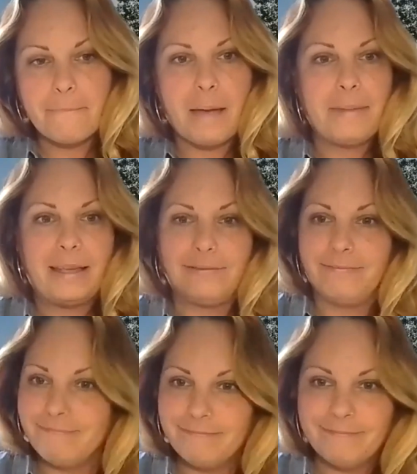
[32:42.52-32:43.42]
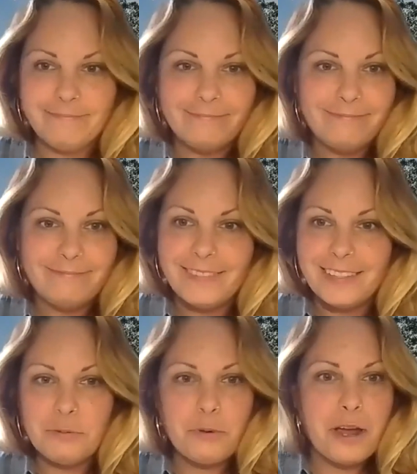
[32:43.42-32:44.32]
I mean,
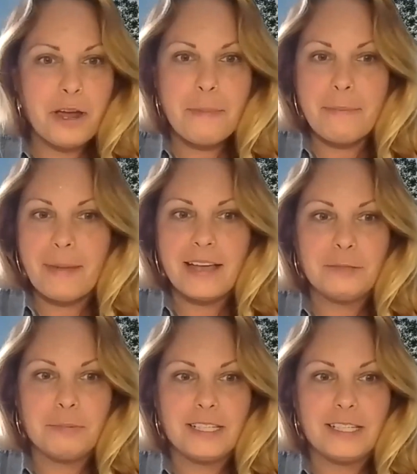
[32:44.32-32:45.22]
that's where I met my husband.